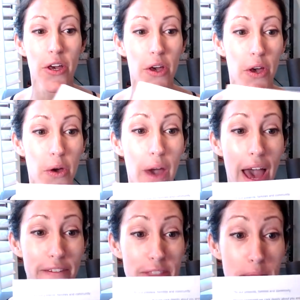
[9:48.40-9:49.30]
who
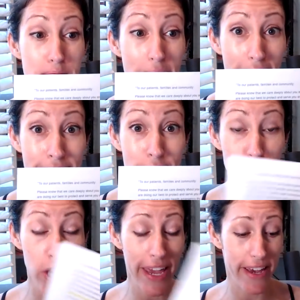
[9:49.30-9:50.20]
have the best
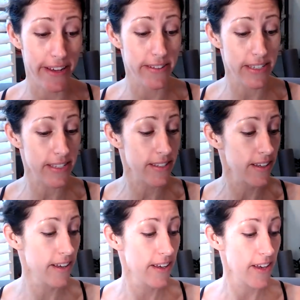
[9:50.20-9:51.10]
chance
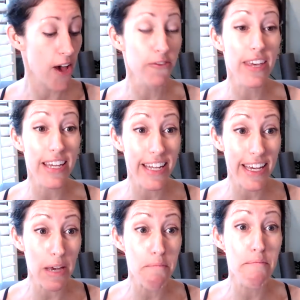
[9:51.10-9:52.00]
of
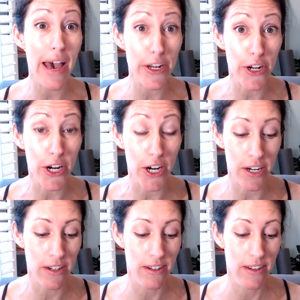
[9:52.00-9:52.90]
getting
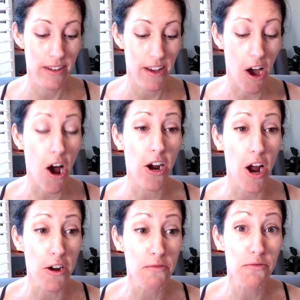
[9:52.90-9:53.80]
better are
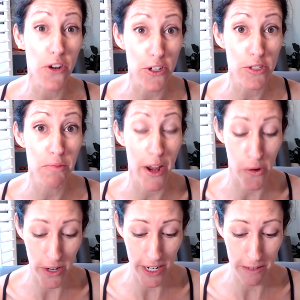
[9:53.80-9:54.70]
our first
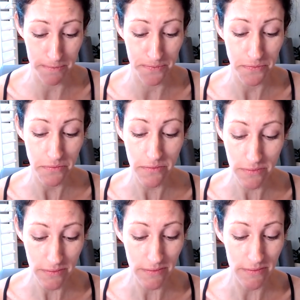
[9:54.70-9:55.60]
priority.
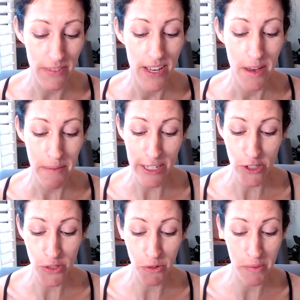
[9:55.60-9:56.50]

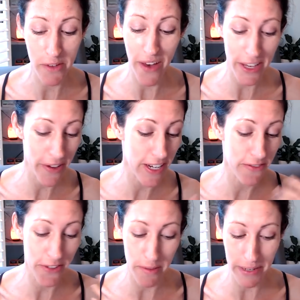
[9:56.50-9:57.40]
Patients will be evaluated
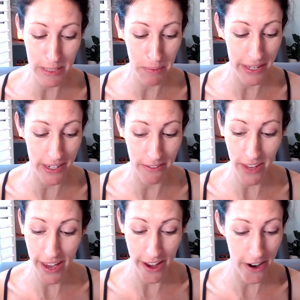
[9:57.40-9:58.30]
for the best plan of
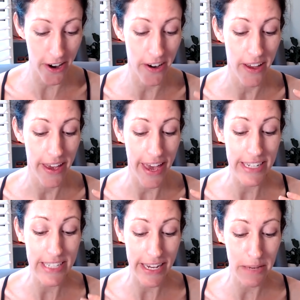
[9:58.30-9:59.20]
care,
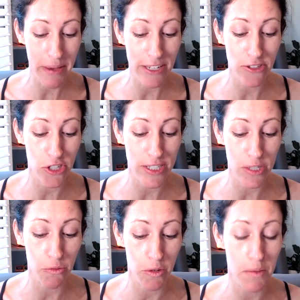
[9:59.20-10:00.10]
and dying patients
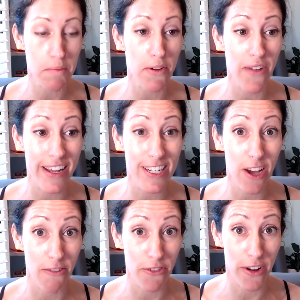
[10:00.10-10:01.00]
will be provided
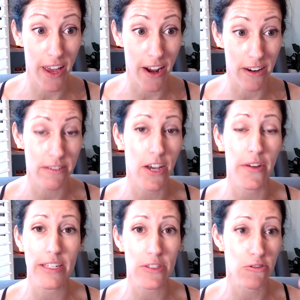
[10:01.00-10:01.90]
comfort care.
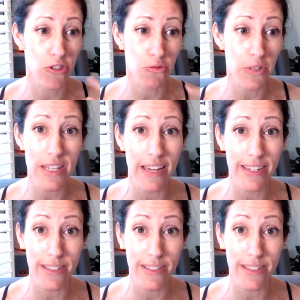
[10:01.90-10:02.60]
Okay, so just read that as